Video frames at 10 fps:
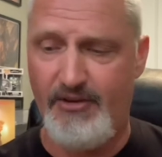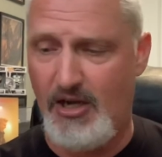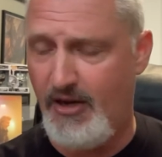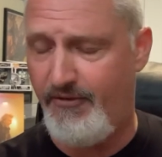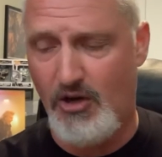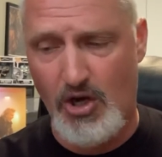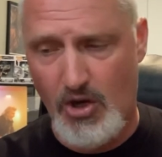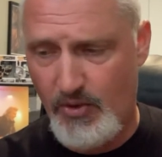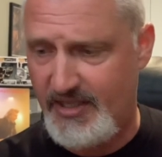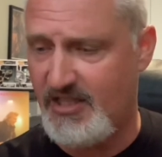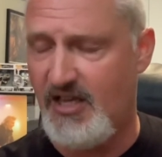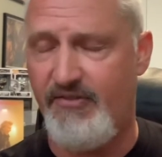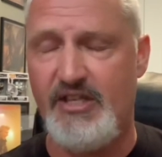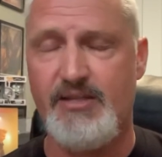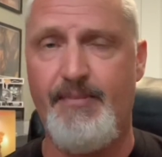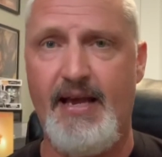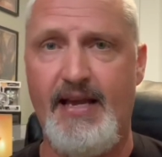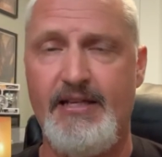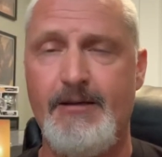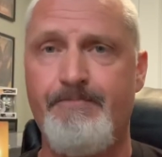I've always loved this
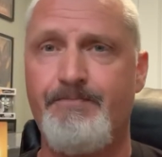band.